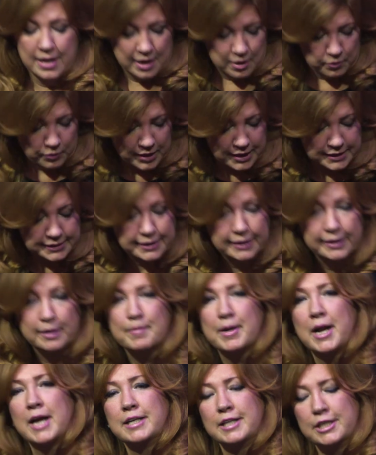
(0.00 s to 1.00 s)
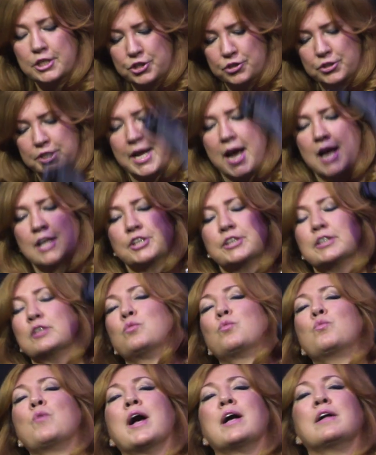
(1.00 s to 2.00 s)
And when I say, yeah, but I need you to actually
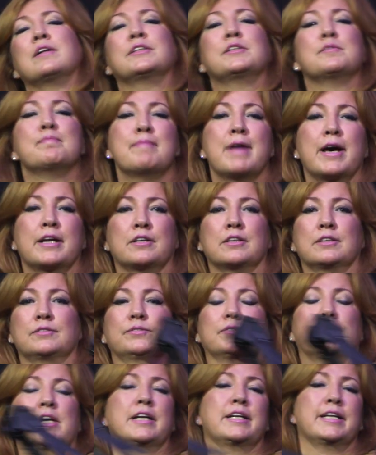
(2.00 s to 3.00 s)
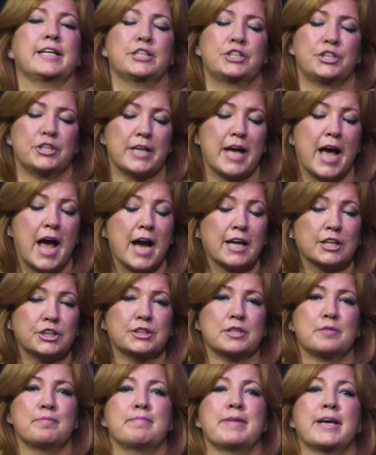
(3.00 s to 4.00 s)
weld metal. I need you to
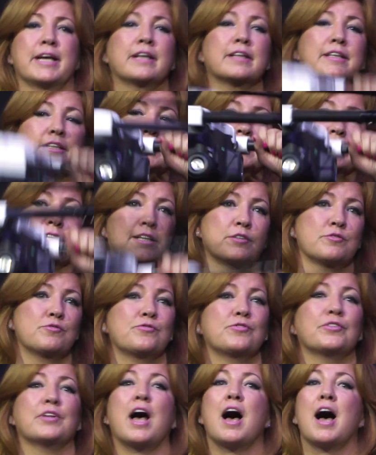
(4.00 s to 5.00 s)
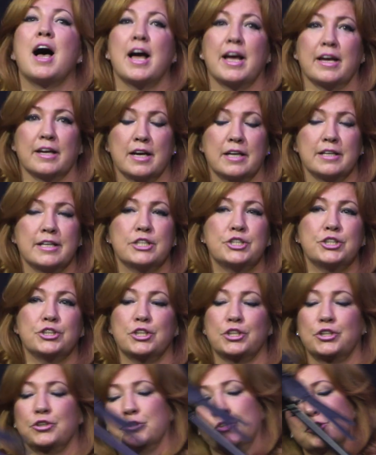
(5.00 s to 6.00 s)
actually make this thing fly. I need you
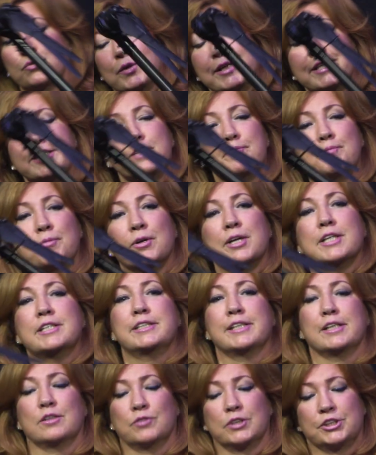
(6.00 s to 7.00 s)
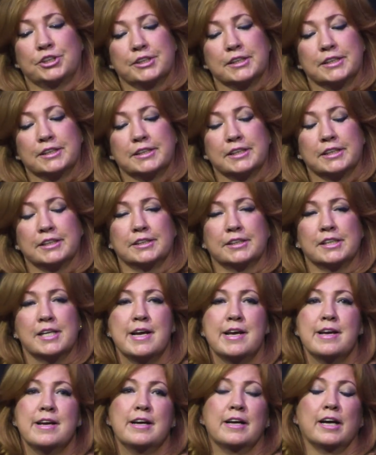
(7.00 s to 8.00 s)
to do three D printing, which this is
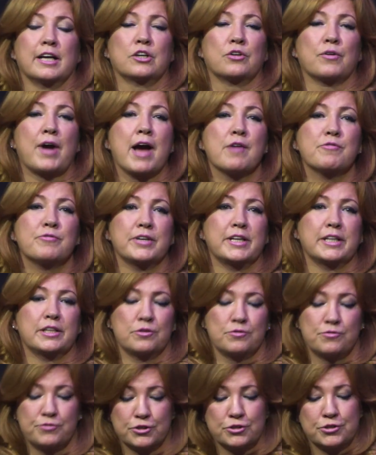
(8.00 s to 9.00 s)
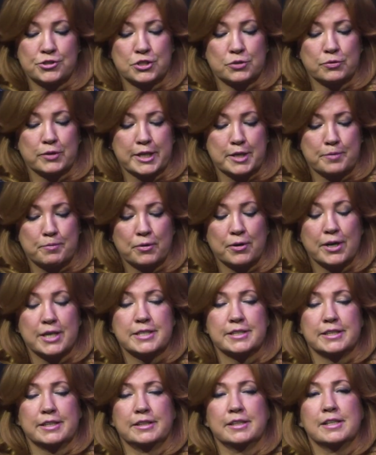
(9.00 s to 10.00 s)
a graphene-infused three D
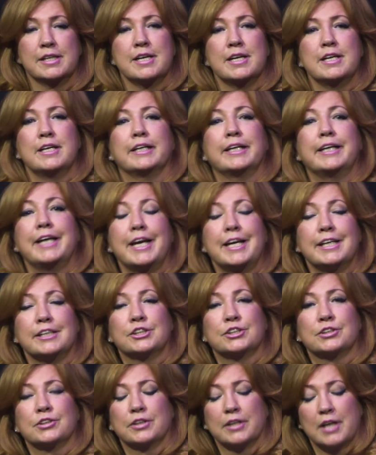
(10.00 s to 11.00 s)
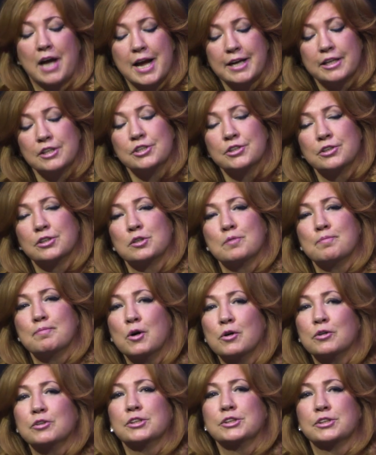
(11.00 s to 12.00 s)
printed case, so that I can turn the
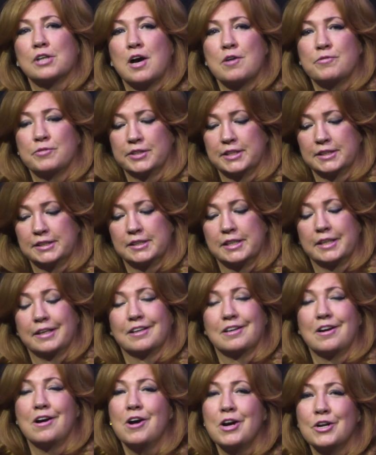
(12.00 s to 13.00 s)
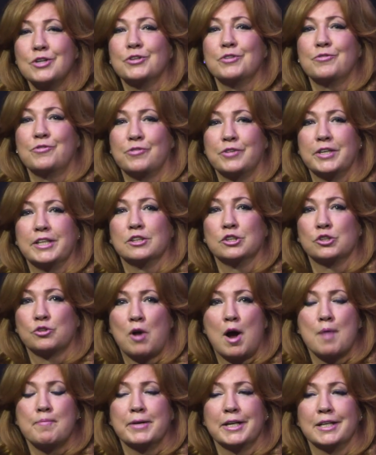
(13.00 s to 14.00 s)
motors off of this thing at one hundred feet and
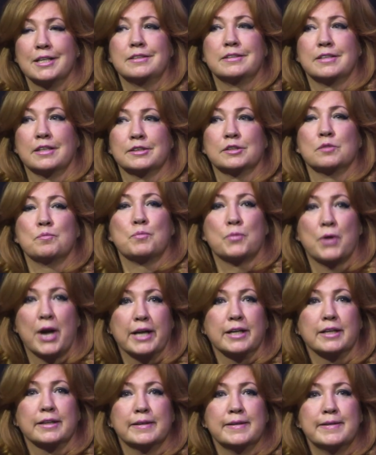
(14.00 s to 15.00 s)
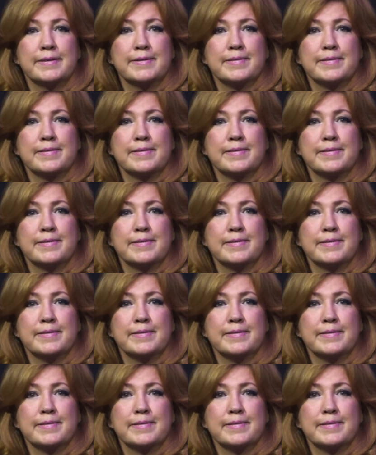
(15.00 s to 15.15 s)
drop it and it doesn't break.